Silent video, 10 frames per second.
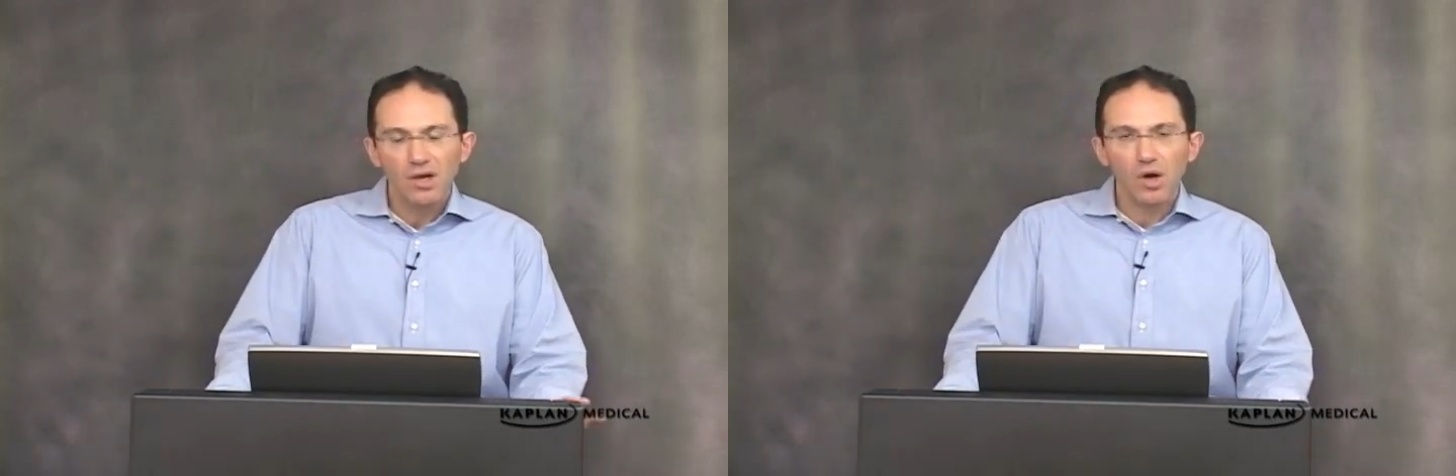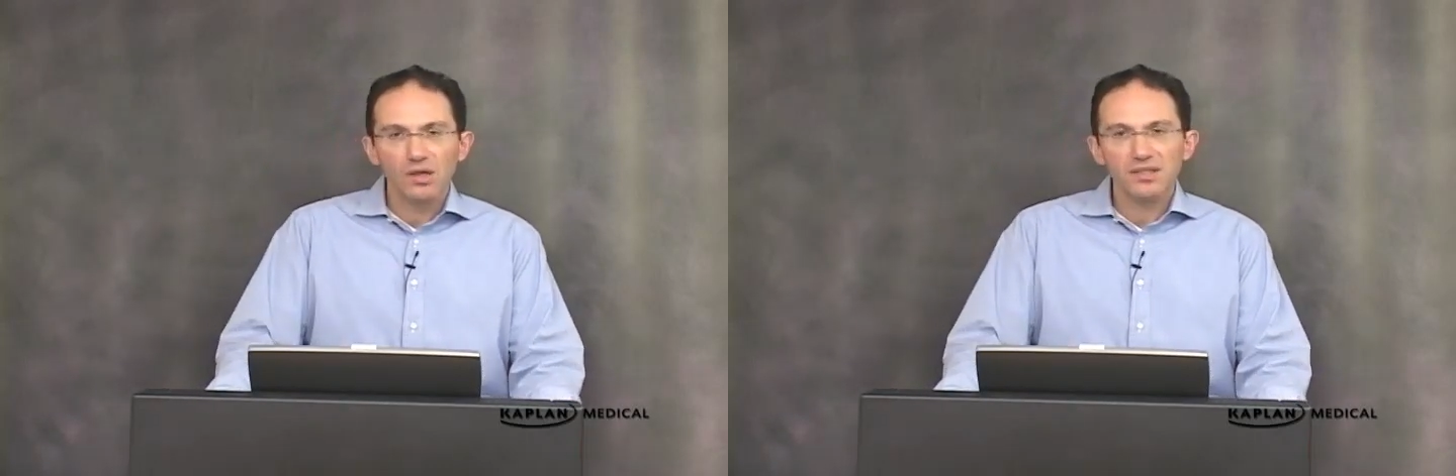
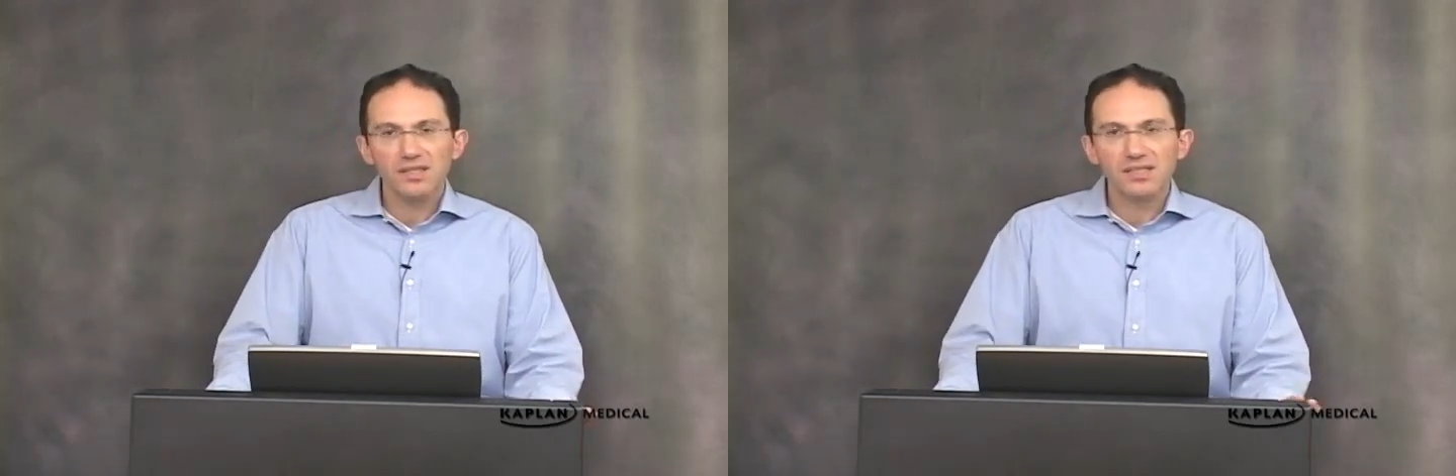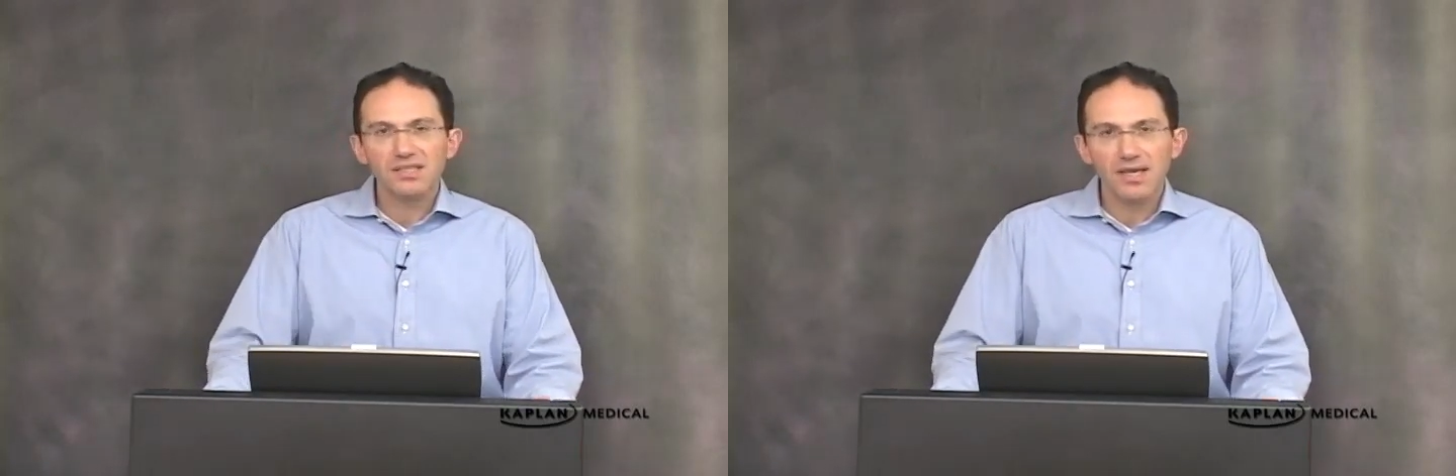On the
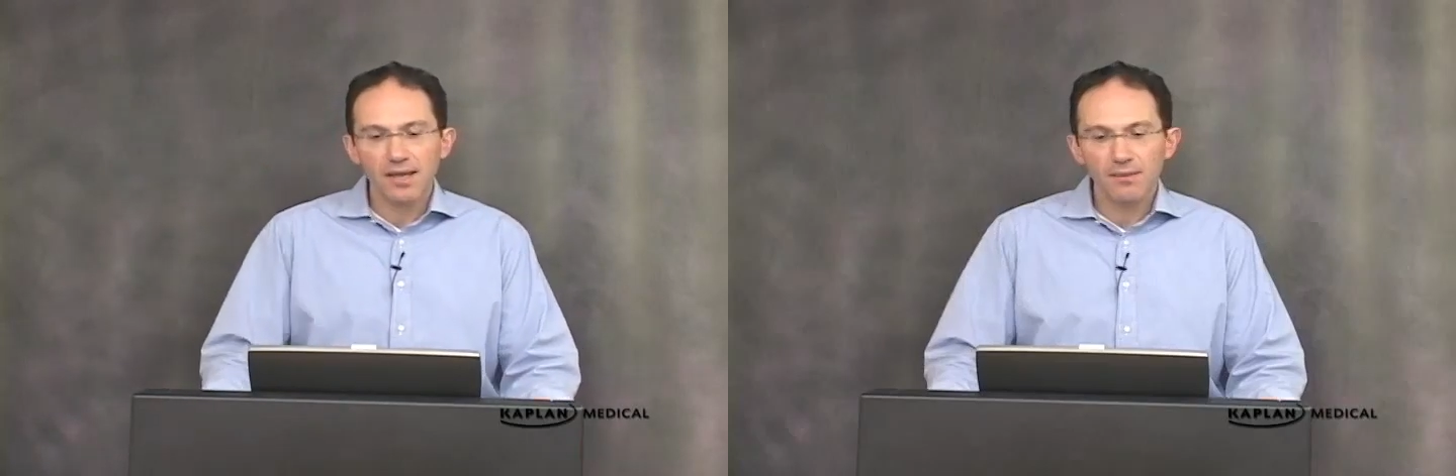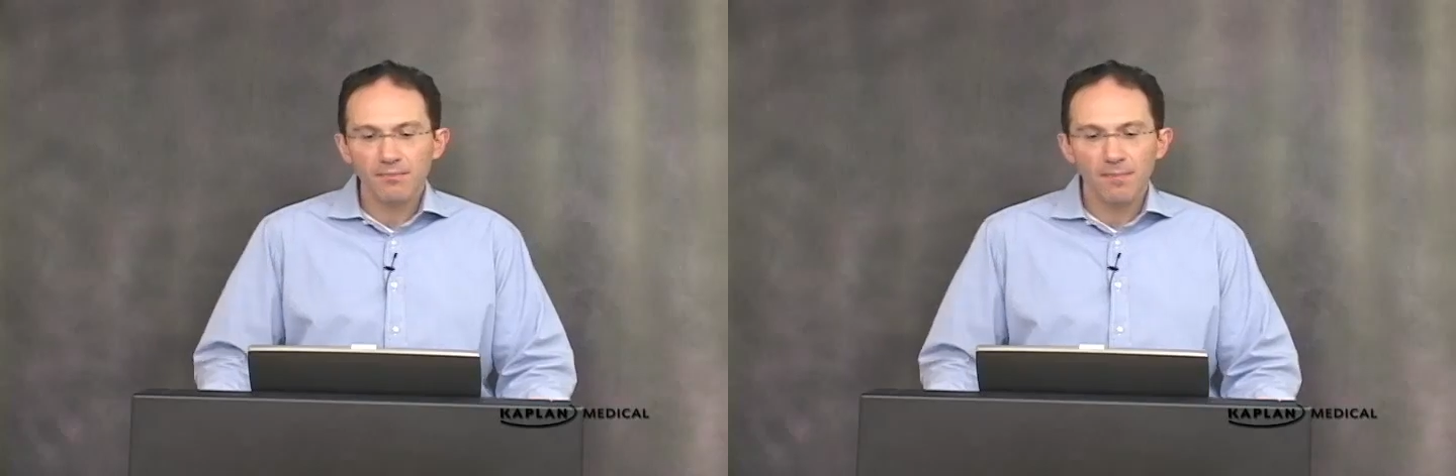
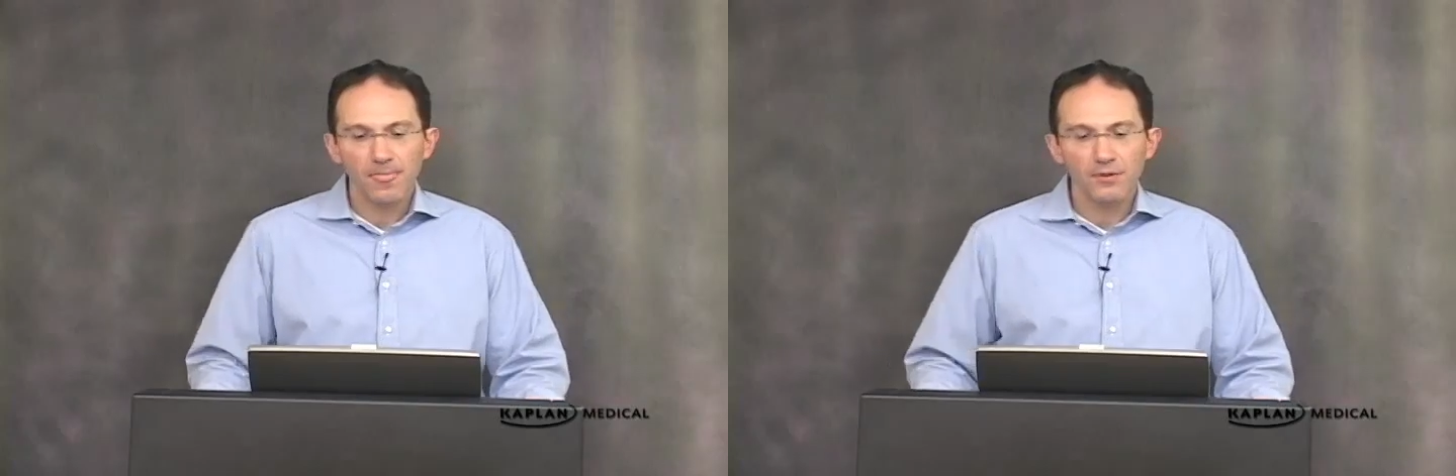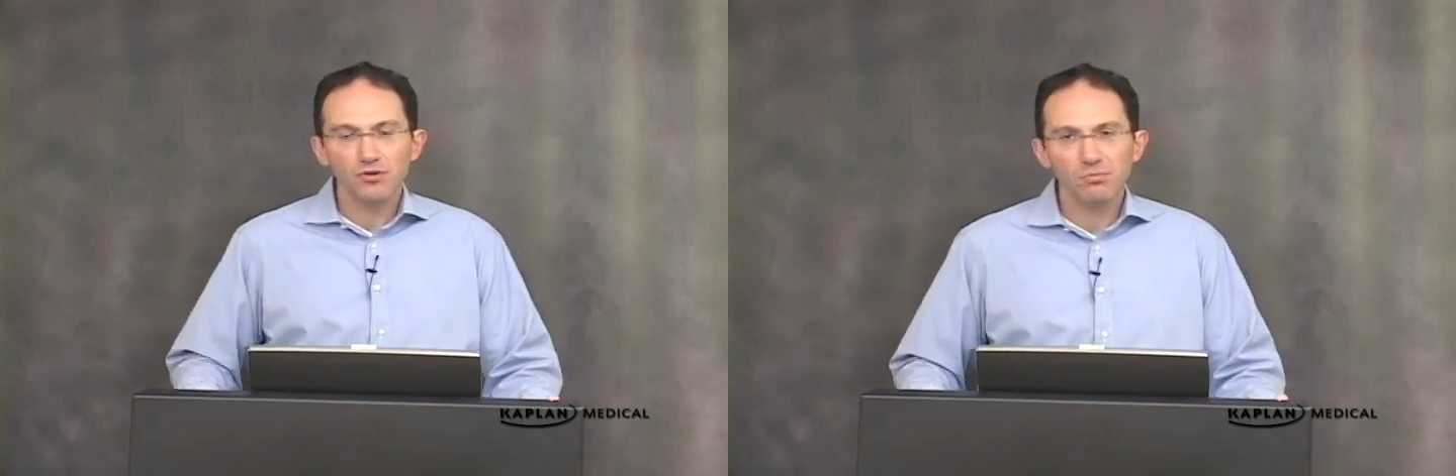exam,
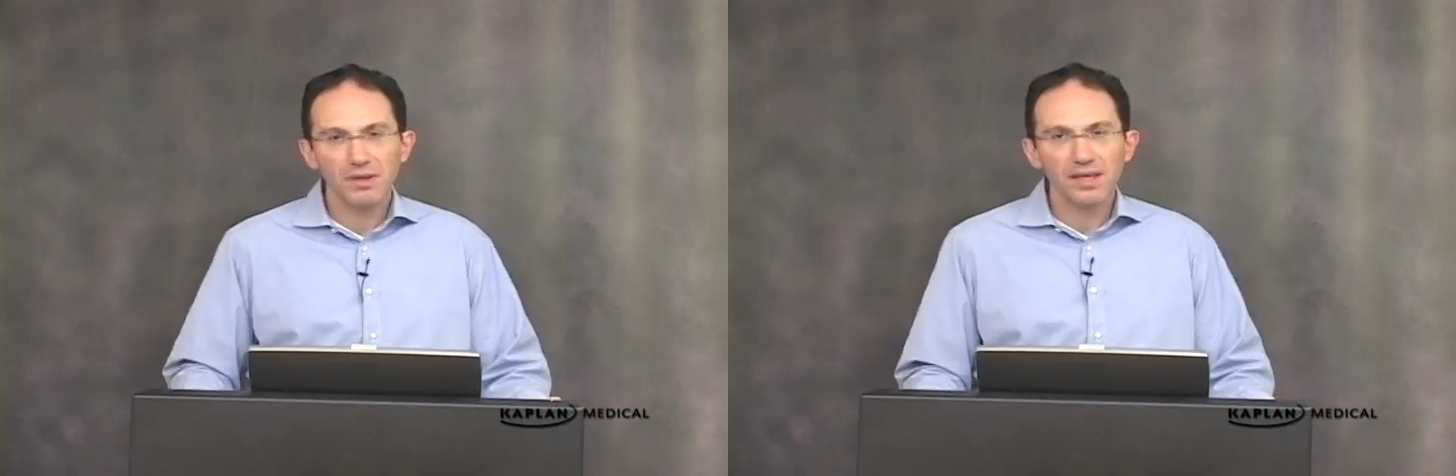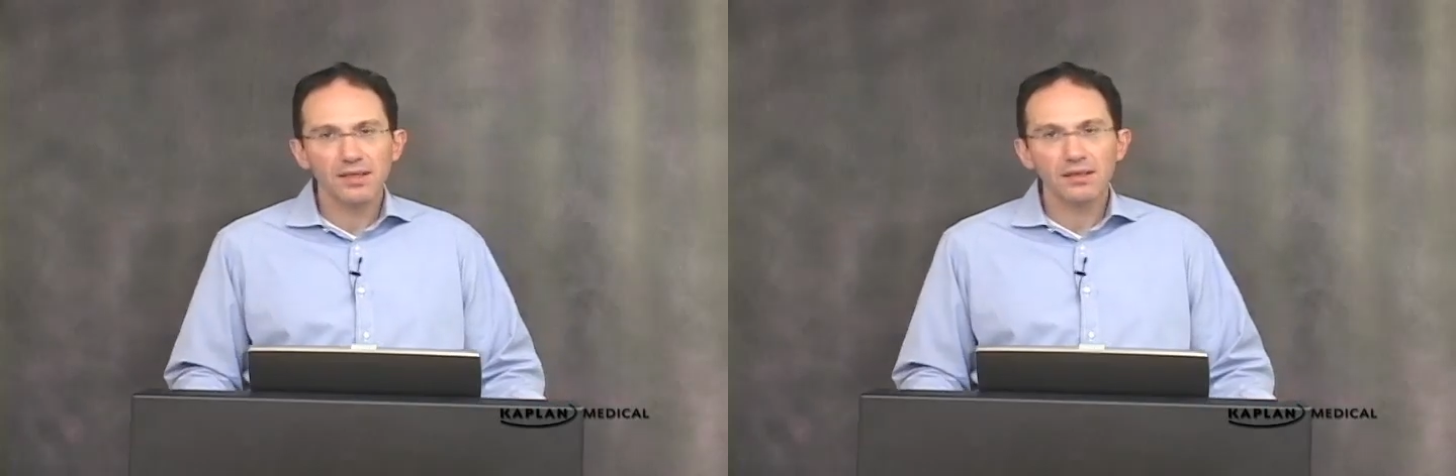you
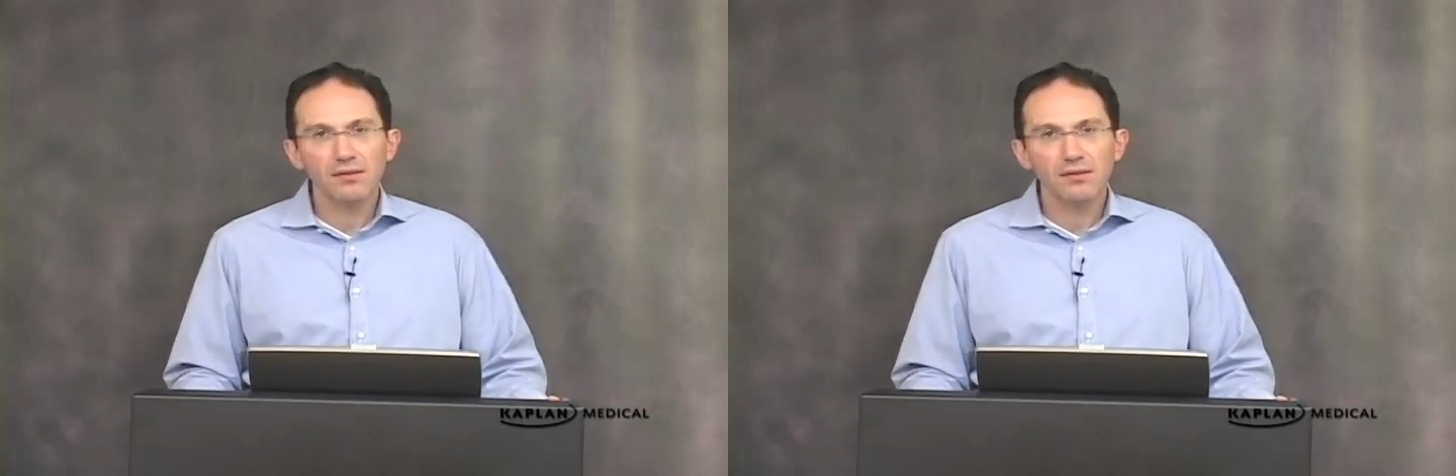may